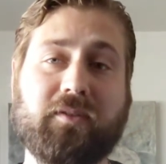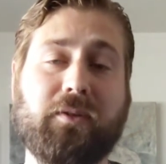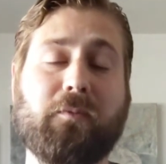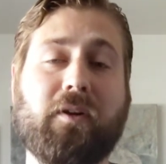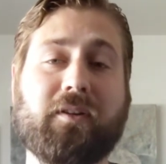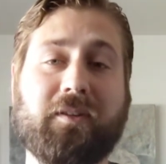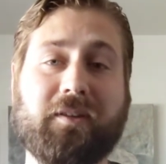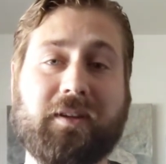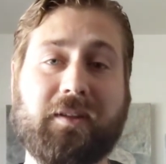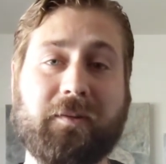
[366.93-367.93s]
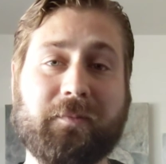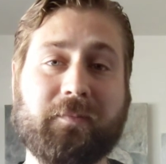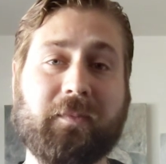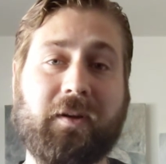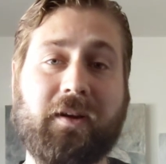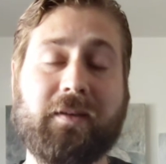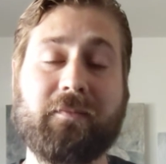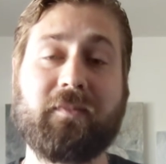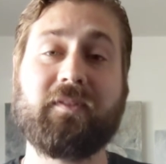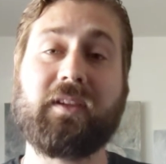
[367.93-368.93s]
doing watercolor together. All right,
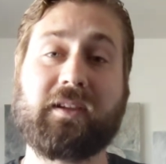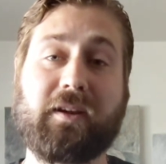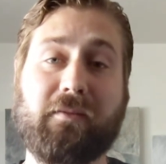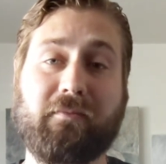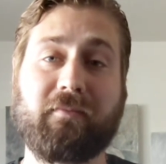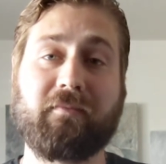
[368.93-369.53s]
take care.